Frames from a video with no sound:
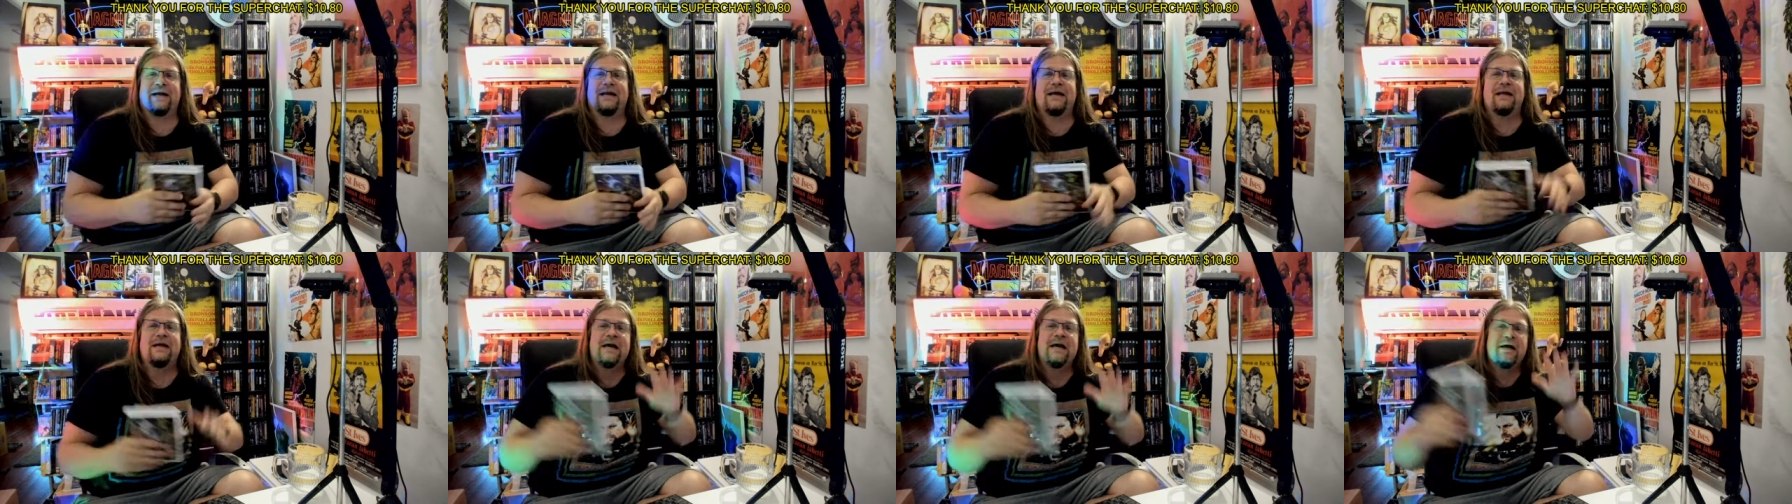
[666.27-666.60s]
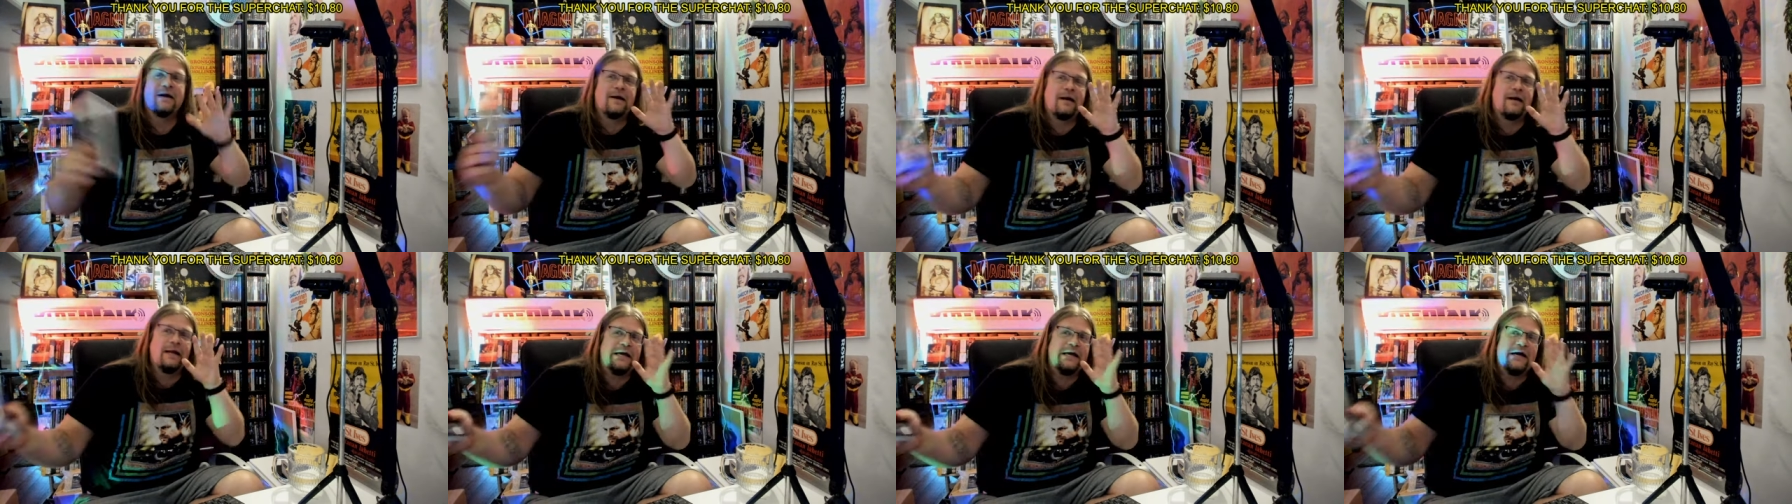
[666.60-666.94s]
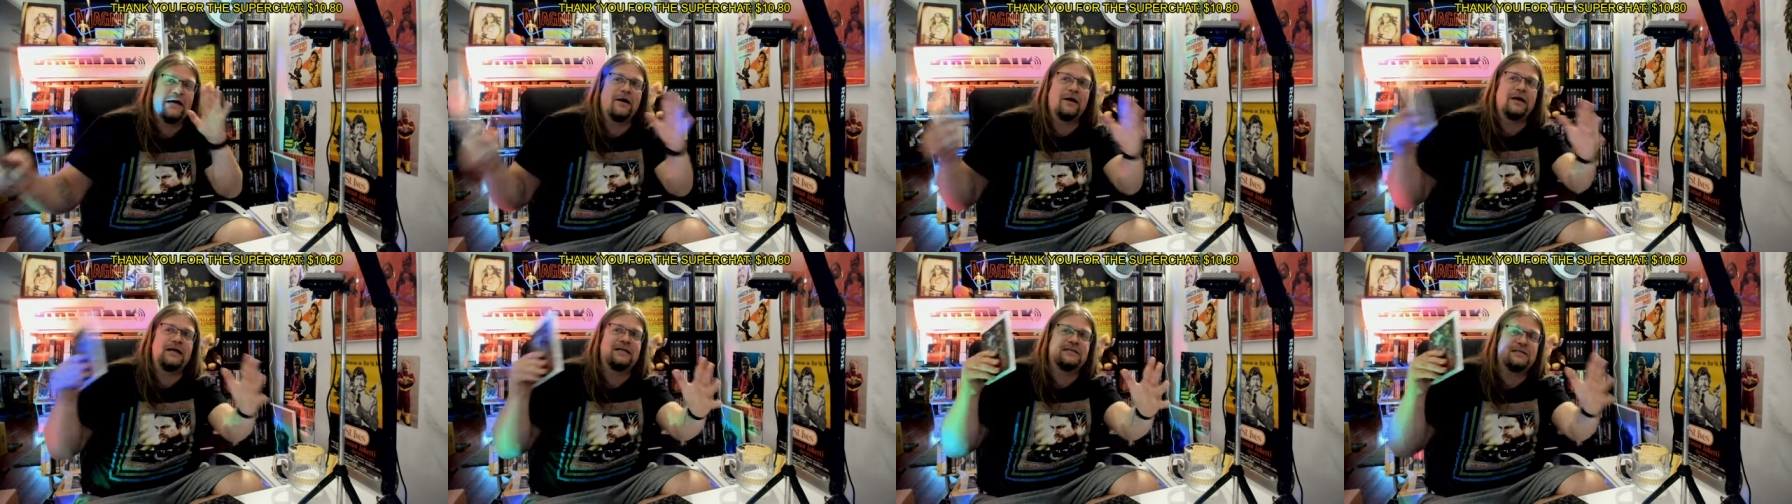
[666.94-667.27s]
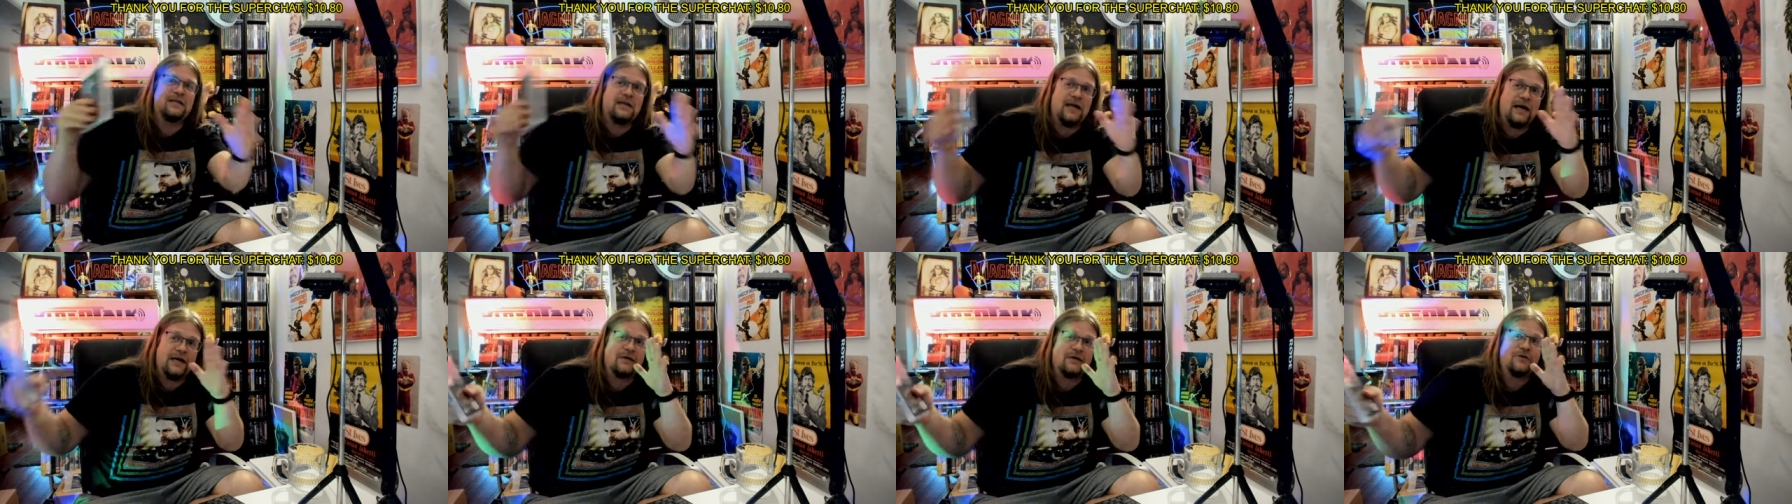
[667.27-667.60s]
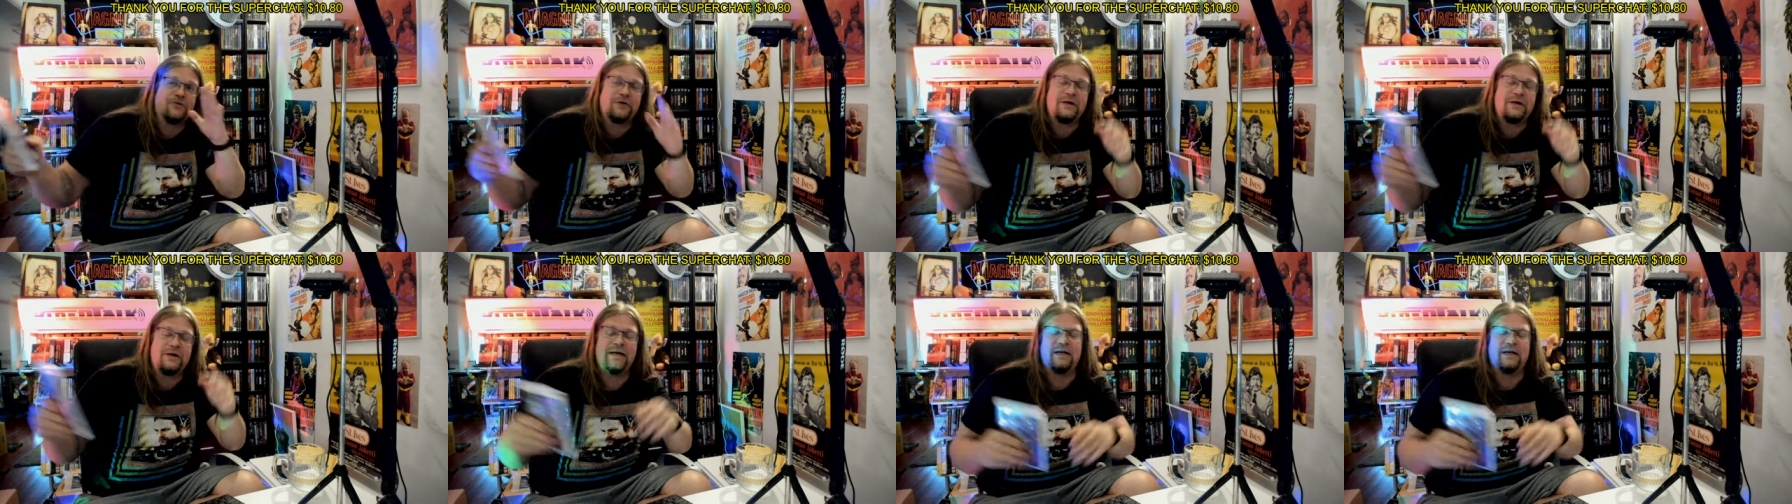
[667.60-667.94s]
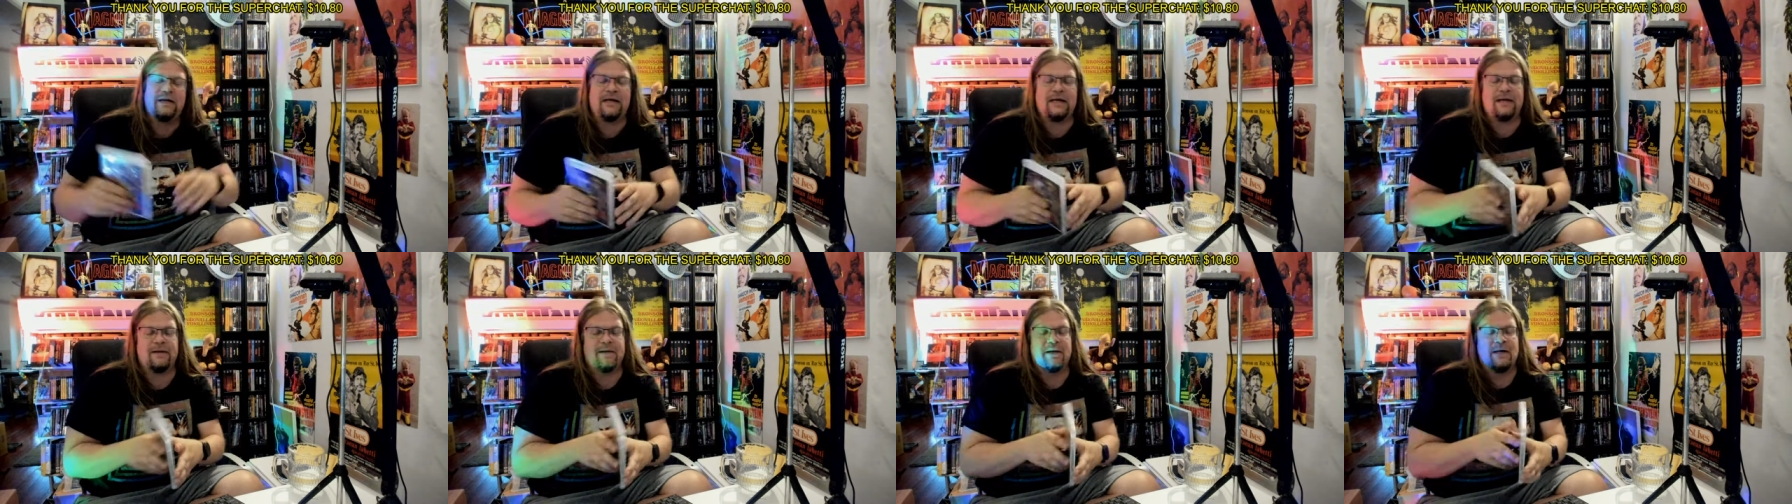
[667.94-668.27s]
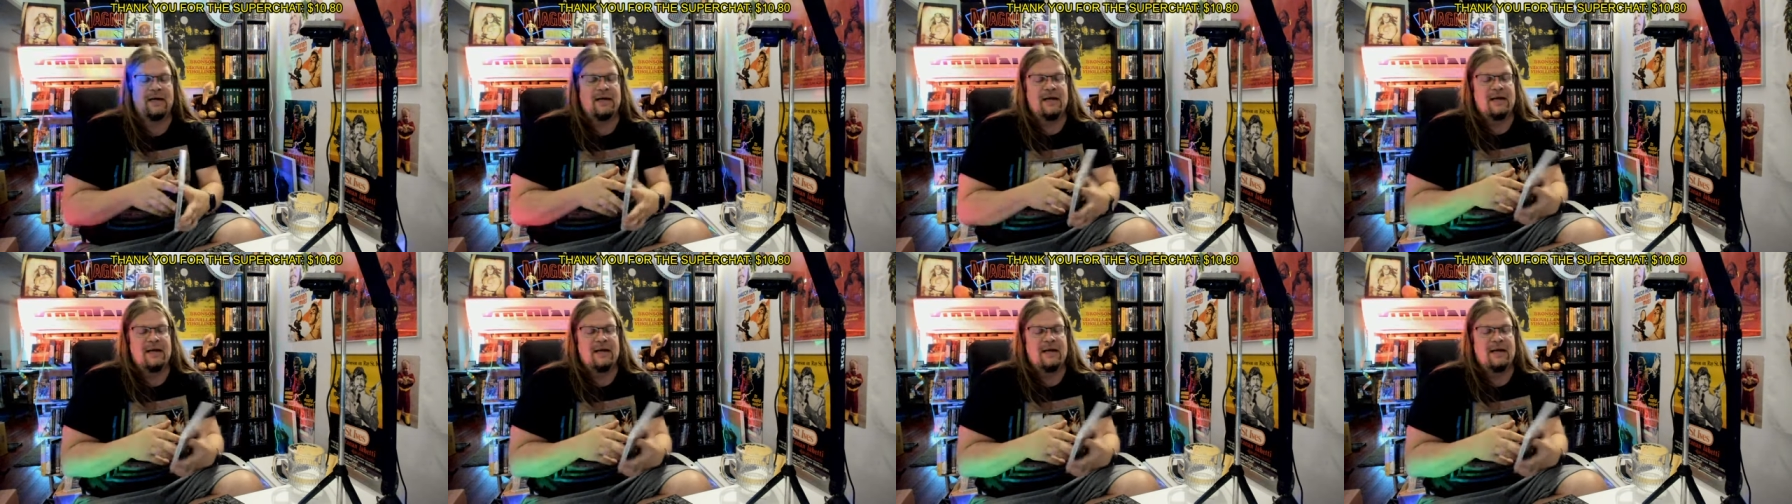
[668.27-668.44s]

and clear is like 3D.